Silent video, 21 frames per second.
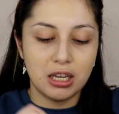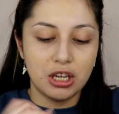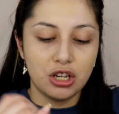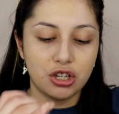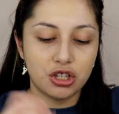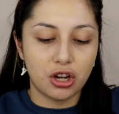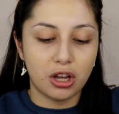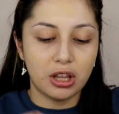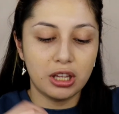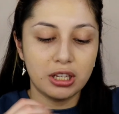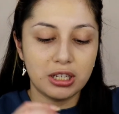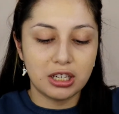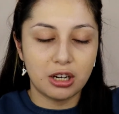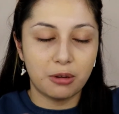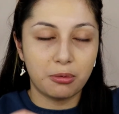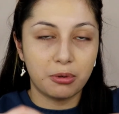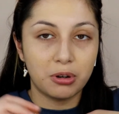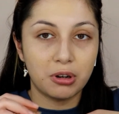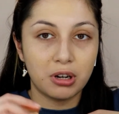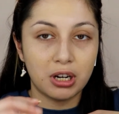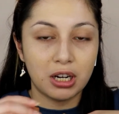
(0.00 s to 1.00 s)
Charlotte
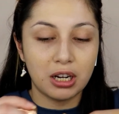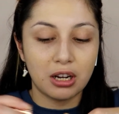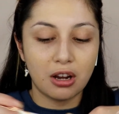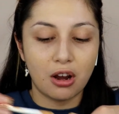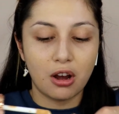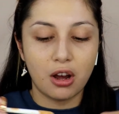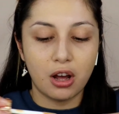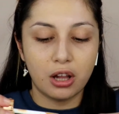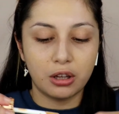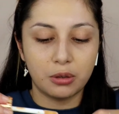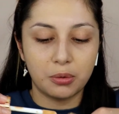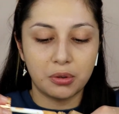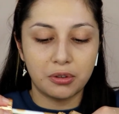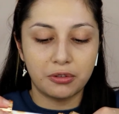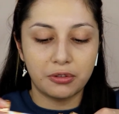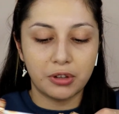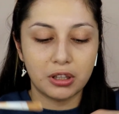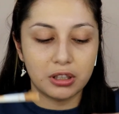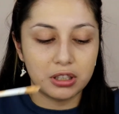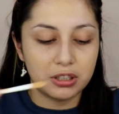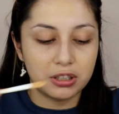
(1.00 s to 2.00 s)
Tilbury Hollywood
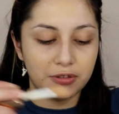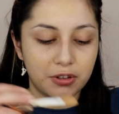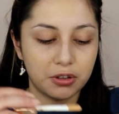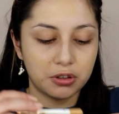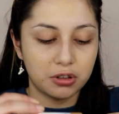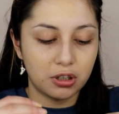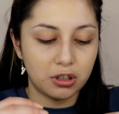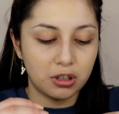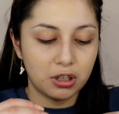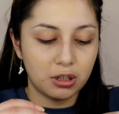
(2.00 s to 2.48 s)
Flawless Filter.